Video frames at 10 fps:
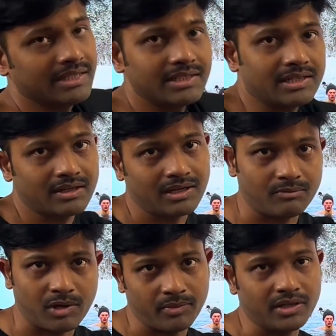digital
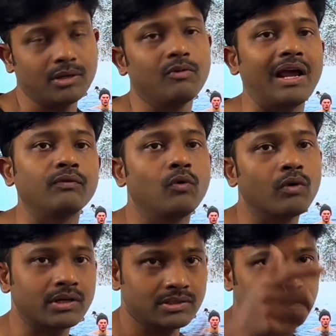thermometer. While
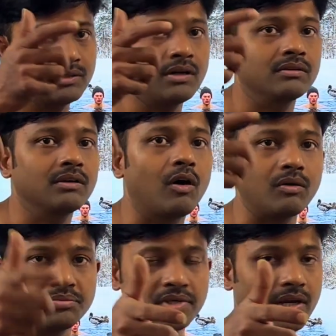focusing on the
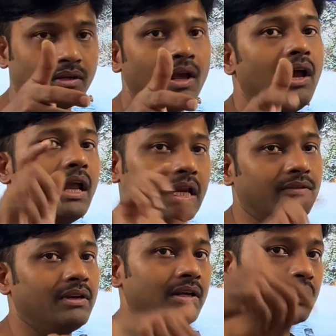object,
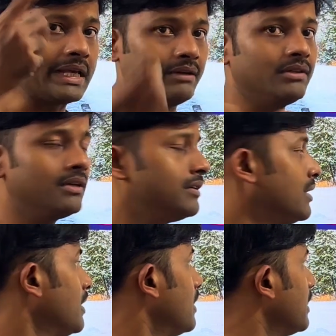it will give
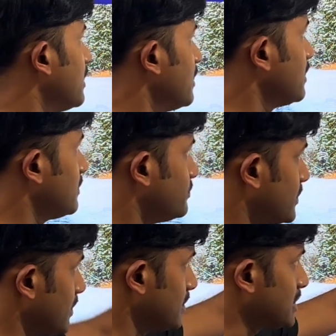the
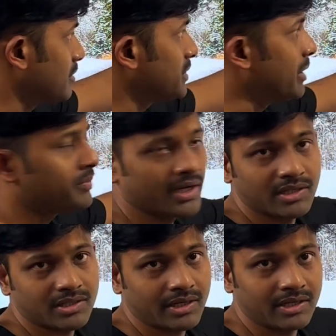some
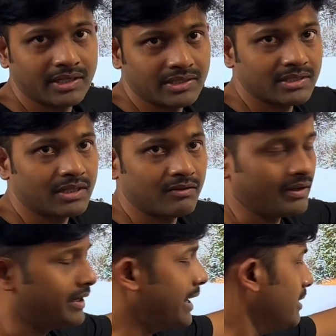temperature in digital
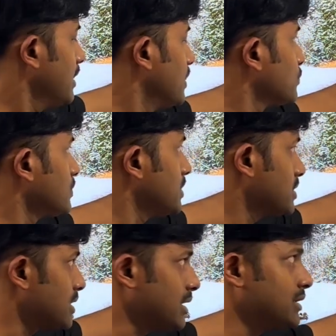way, right? So this
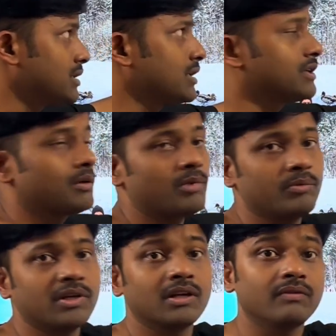is a digital
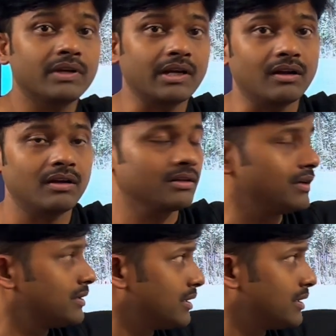thermometer. We cannot